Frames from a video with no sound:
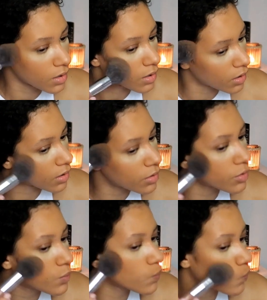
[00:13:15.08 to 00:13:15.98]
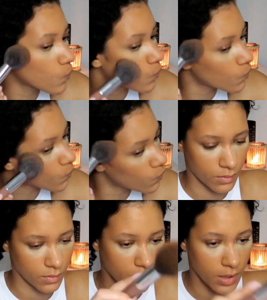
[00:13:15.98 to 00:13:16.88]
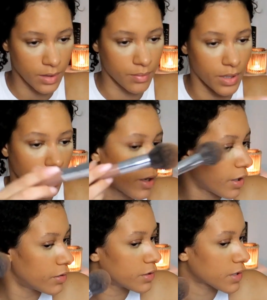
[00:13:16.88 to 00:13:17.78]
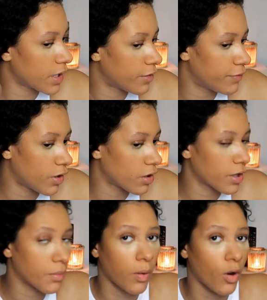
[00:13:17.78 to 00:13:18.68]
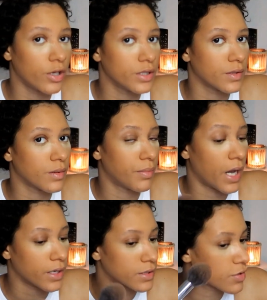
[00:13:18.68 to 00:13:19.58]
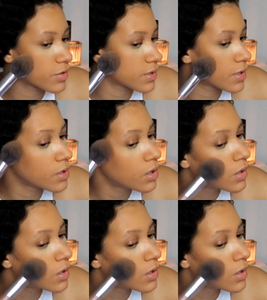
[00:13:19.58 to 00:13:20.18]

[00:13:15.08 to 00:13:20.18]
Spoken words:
here. Like, my hair is kind of falling apart in the back, as you can see.